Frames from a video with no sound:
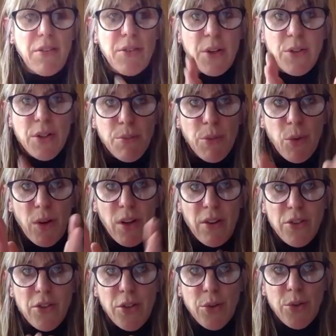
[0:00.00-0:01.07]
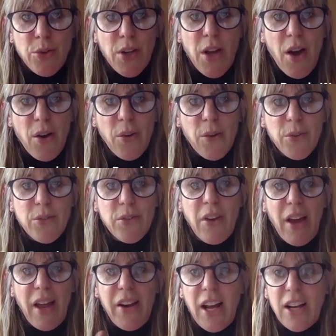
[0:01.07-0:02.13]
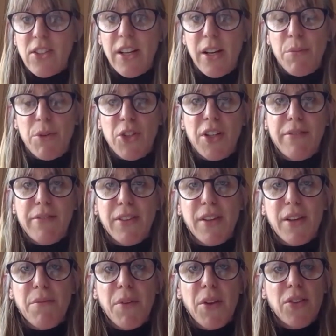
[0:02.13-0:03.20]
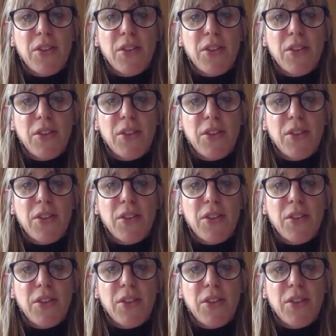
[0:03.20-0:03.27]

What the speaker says: I've done smaller and shorter goals, and actually I'm achieving them.